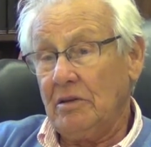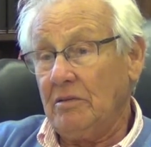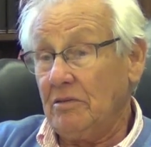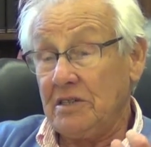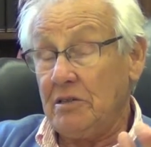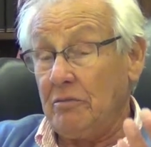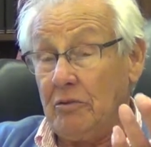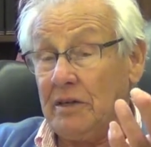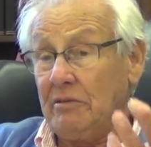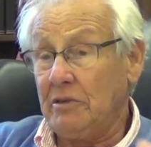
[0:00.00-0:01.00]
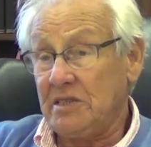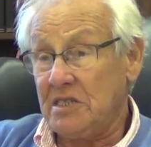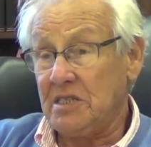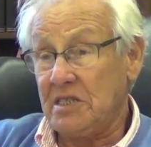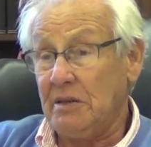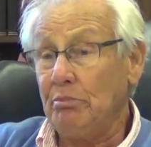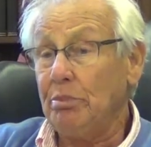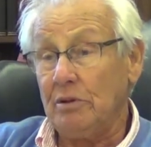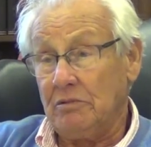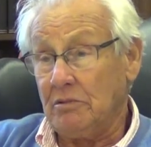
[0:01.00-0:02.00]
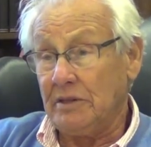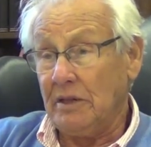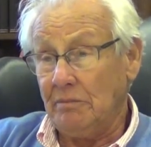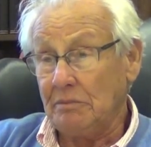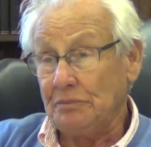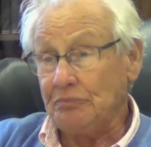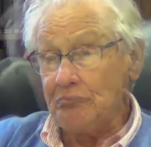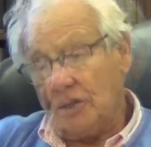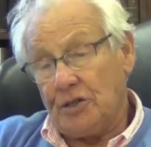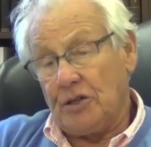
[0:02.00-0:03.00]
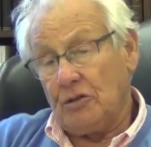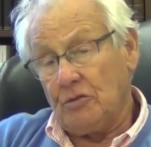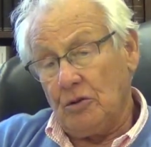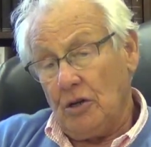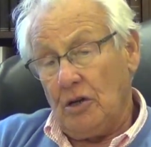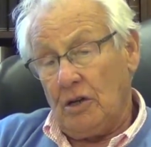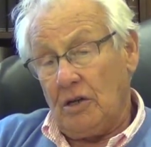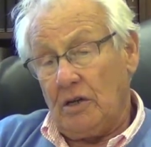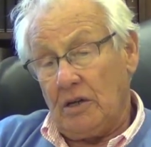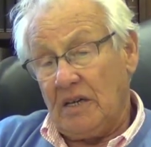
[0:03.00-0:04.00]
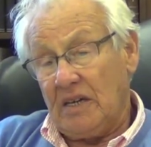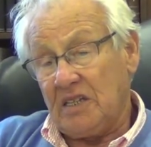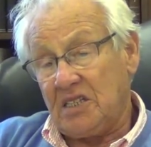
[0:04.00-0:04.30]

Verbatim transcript: Was, one was a simple one, so a